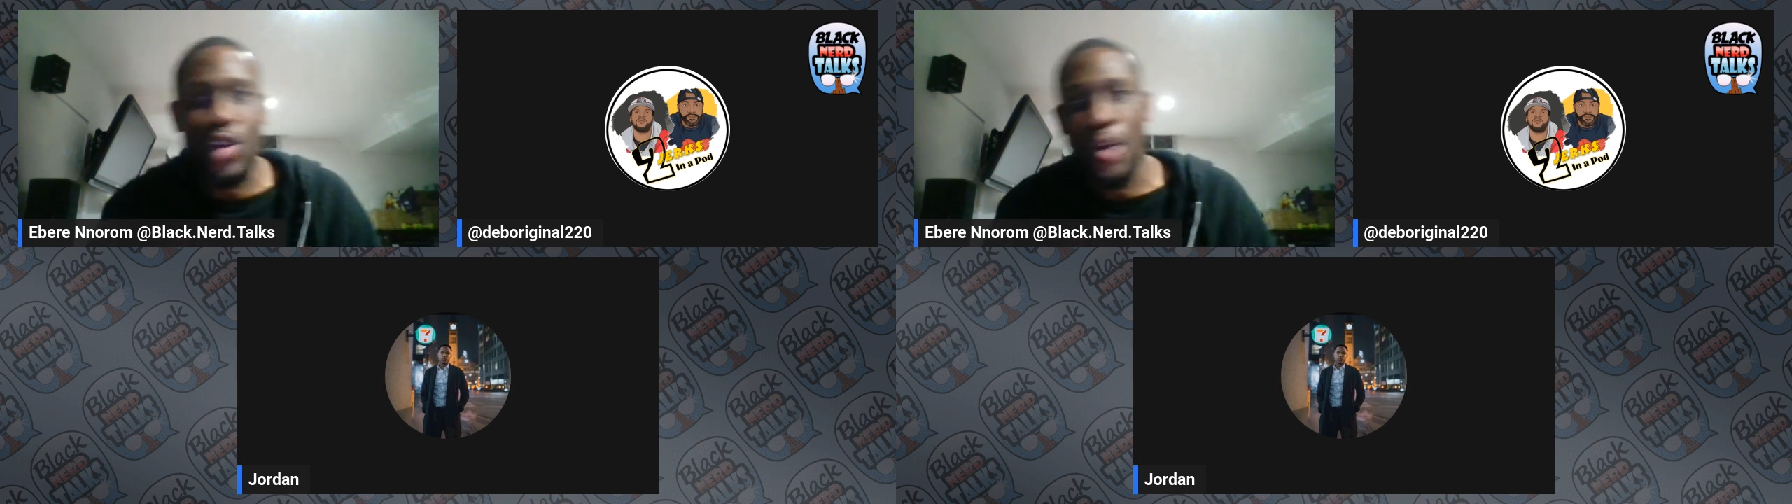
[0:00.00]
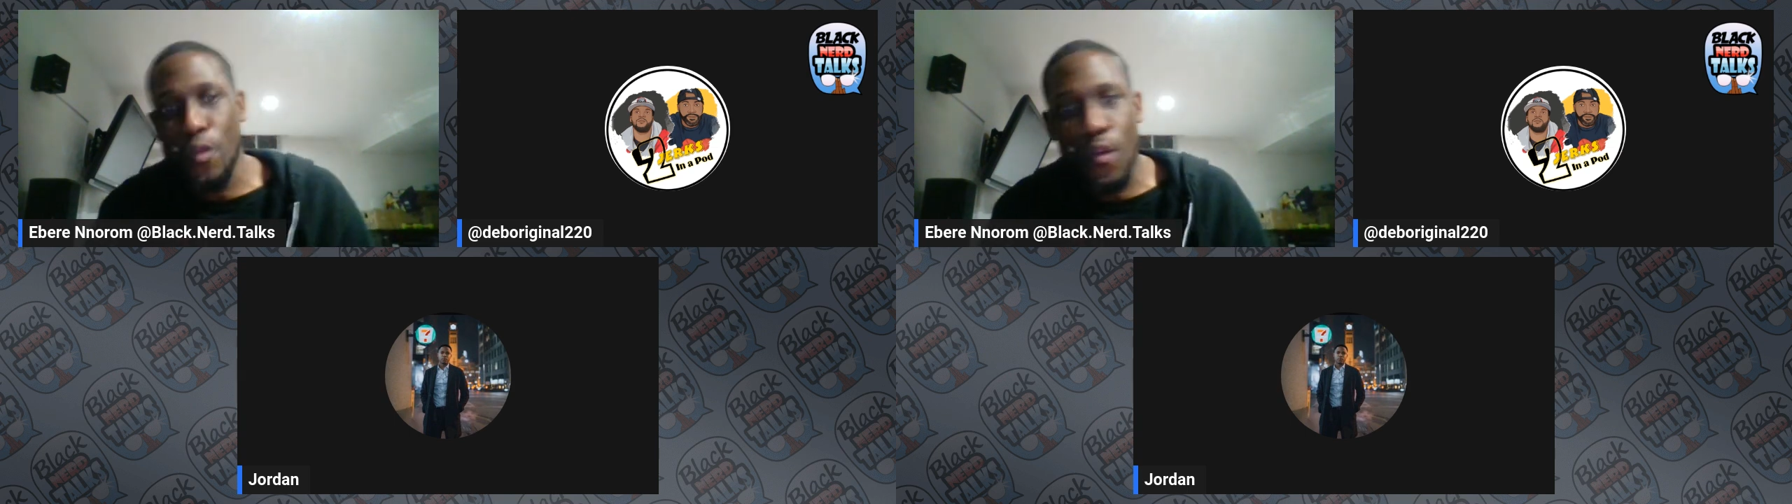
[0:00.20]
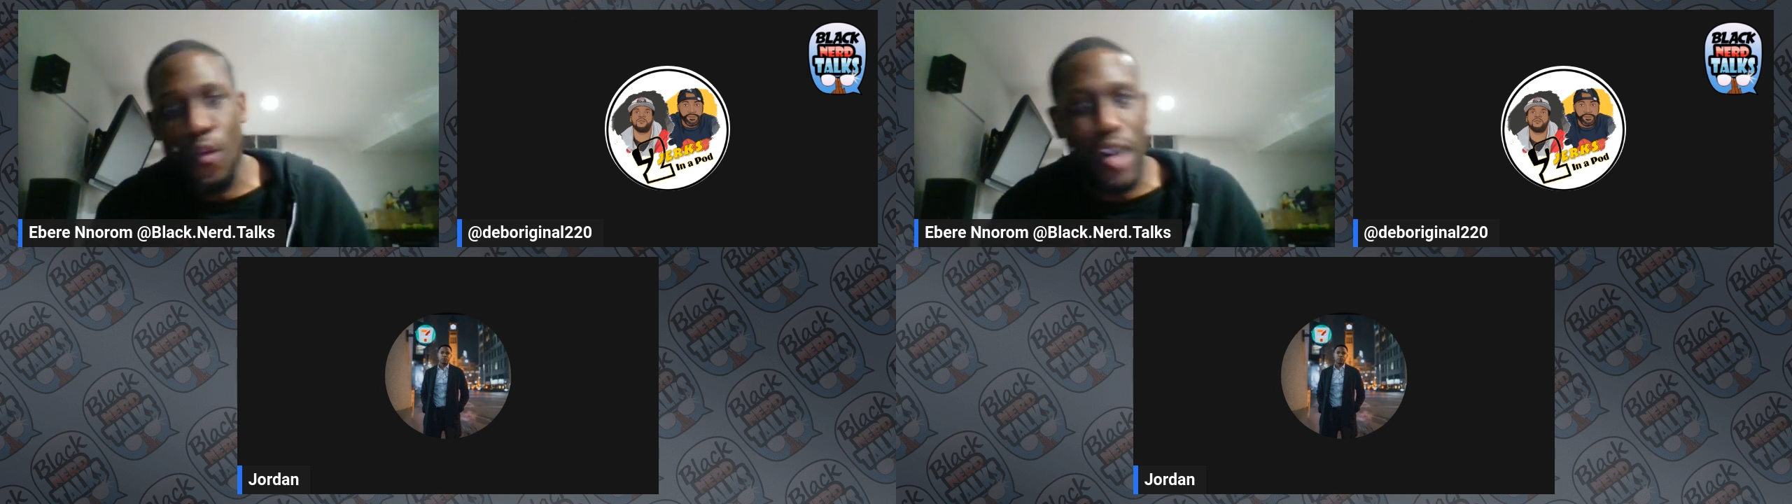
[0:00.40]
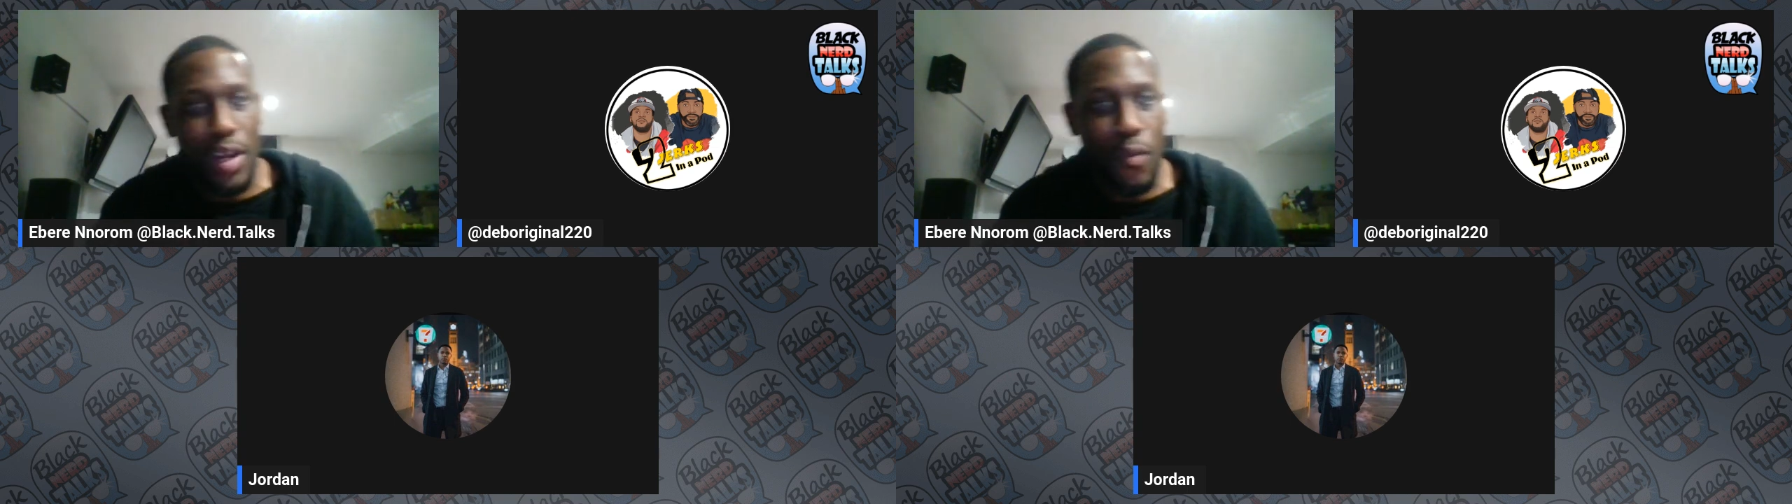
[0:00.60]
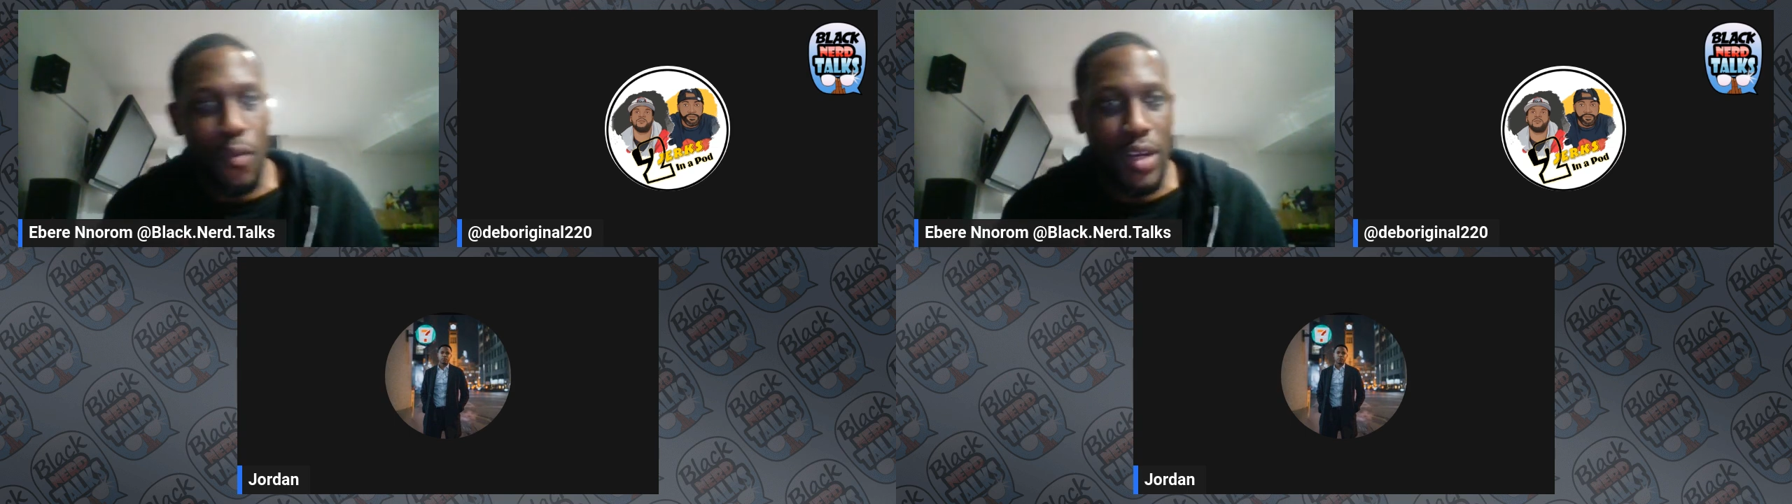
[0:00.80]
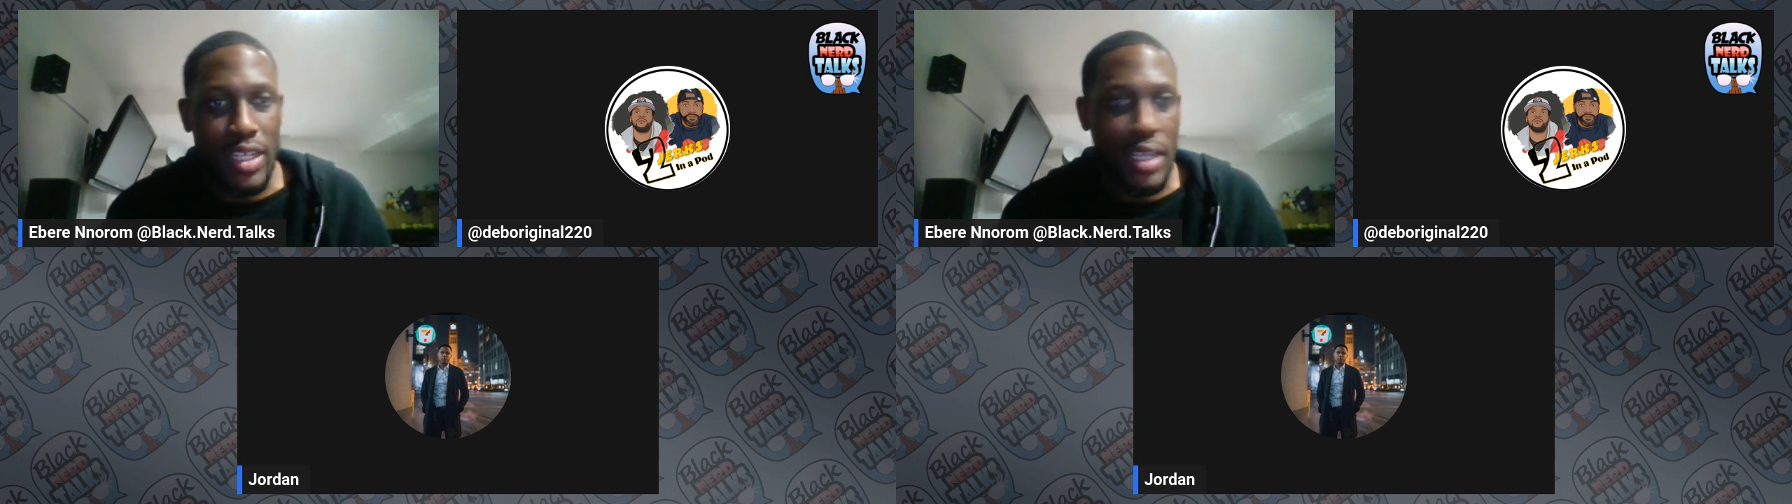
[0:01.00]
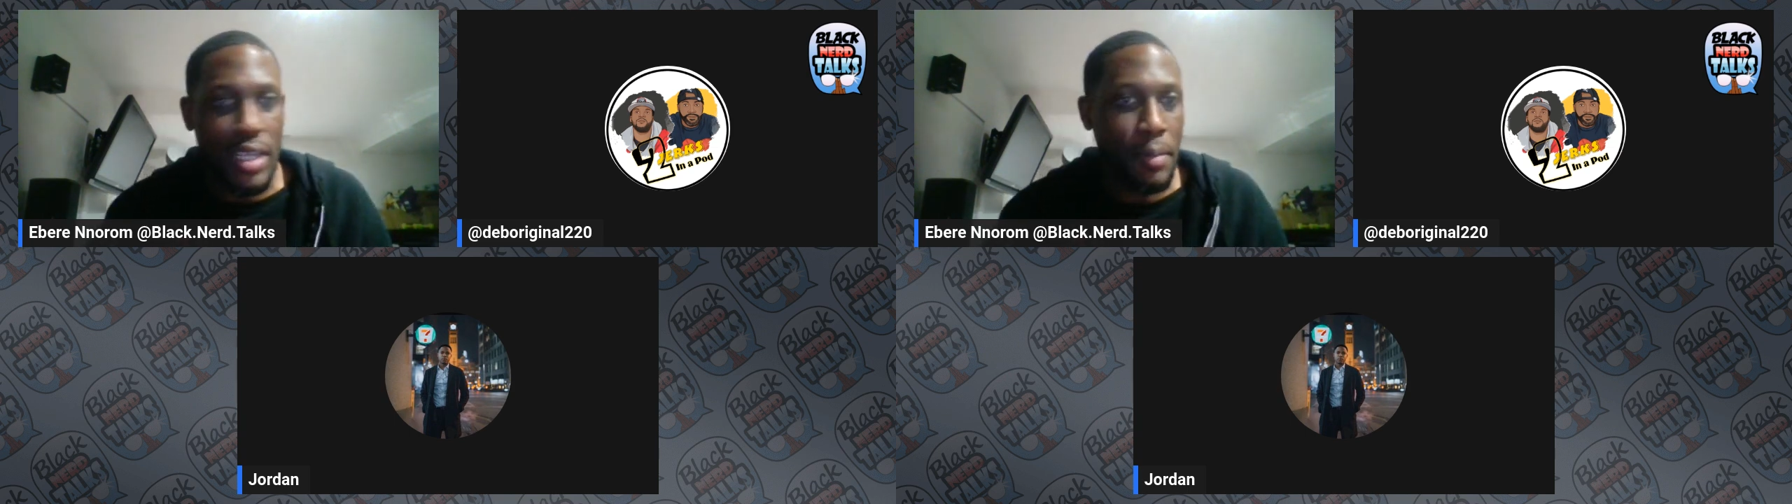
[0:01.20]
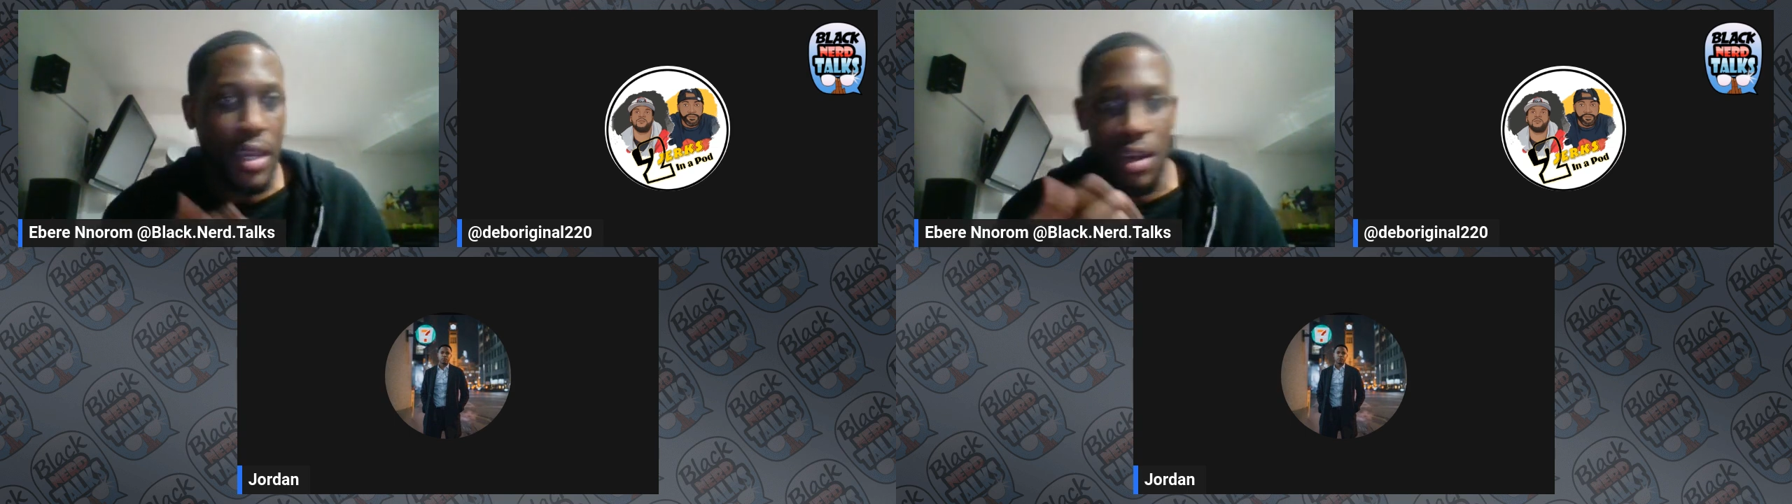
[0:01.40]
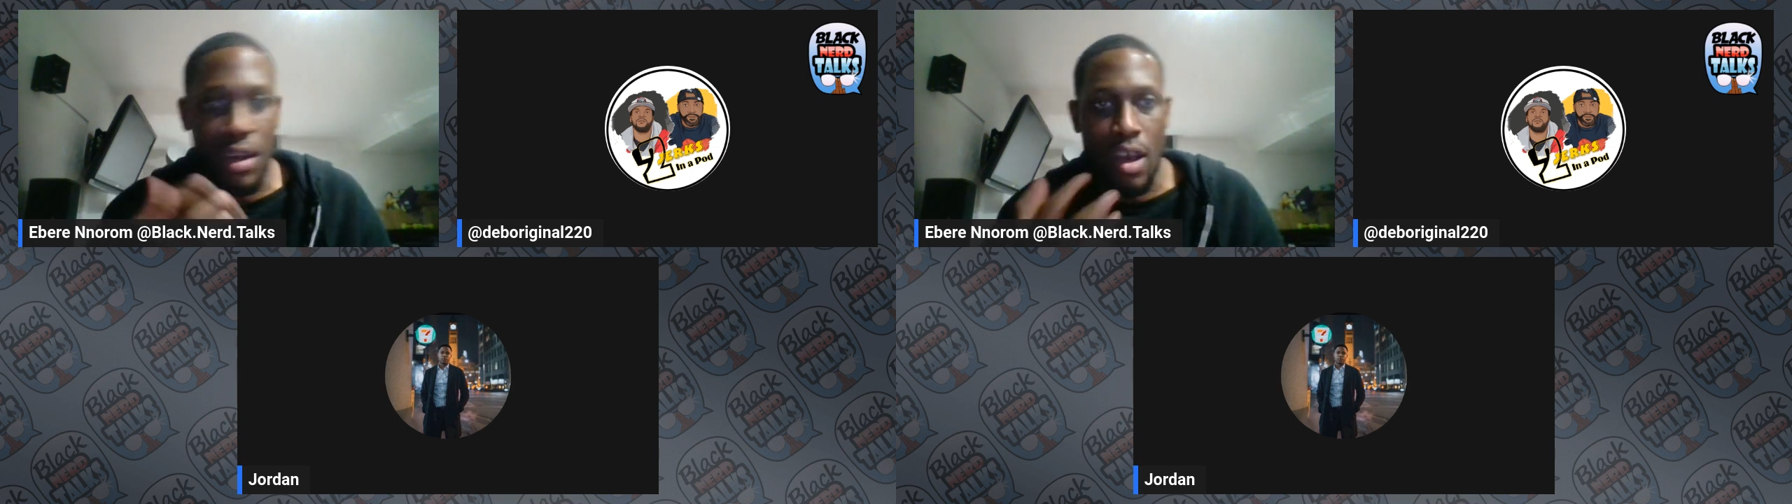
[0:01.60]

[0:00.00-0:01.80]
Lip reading: avoid him when he's like being